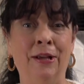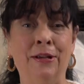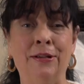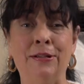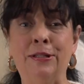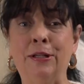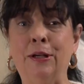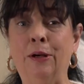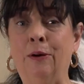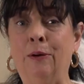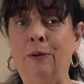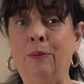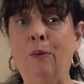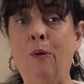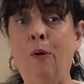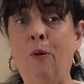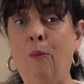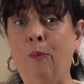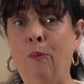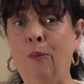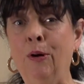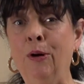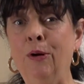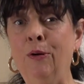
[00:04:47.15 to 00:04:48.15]
So
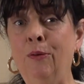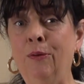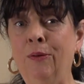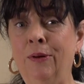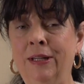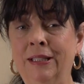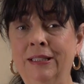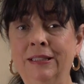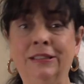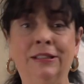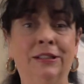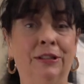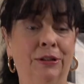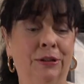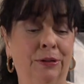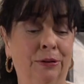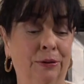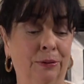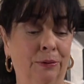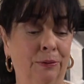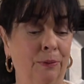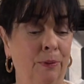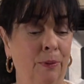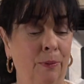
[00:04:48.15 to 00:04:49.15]
we're going
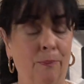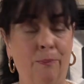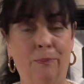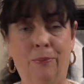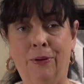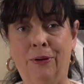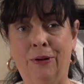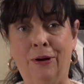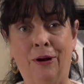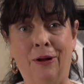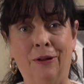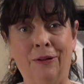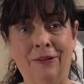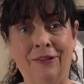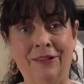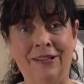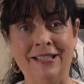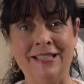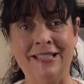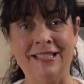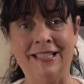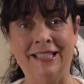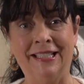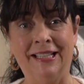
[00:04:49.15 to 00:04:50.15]
to put all of
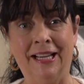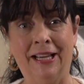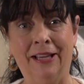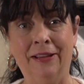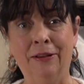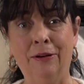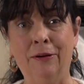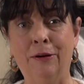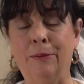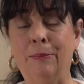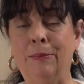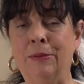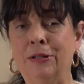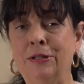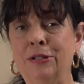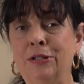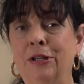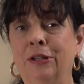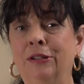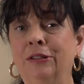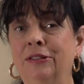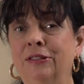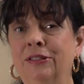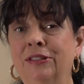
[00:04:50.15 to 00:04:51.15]
this together, and I'm going to
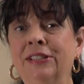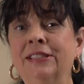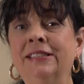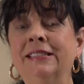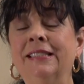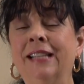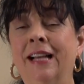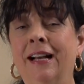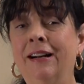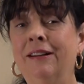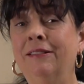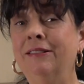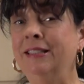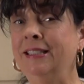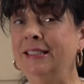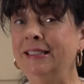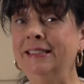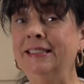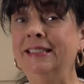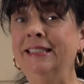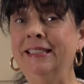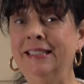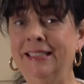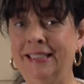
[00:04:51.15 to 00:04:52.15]
show you just how
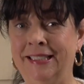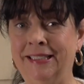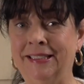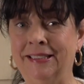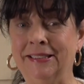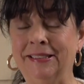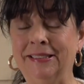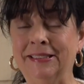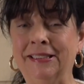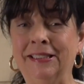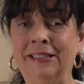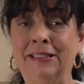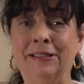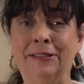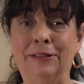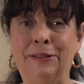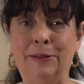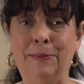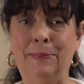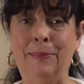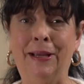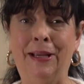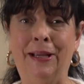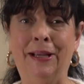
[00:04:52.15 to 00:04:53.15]
easy it is
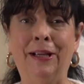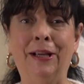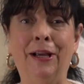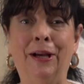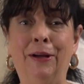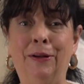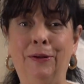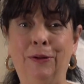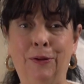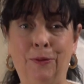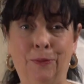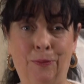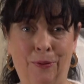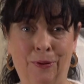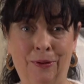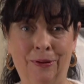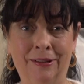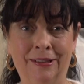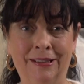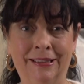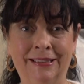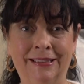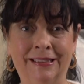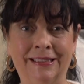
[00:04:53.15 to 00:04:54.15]
to make a New
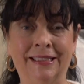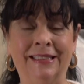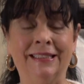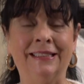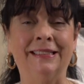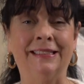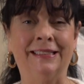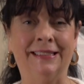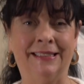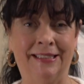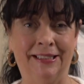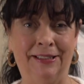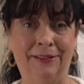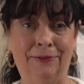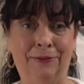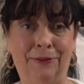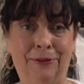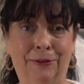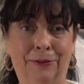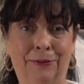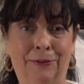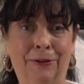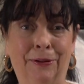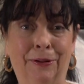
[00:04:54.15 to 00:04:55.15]
Orleans
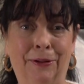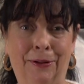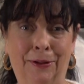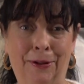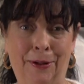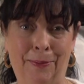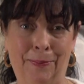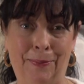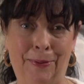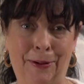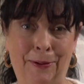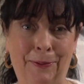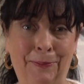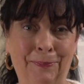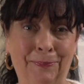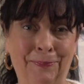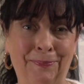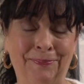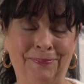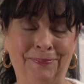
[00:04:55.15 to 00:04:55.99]
seafood gumbo.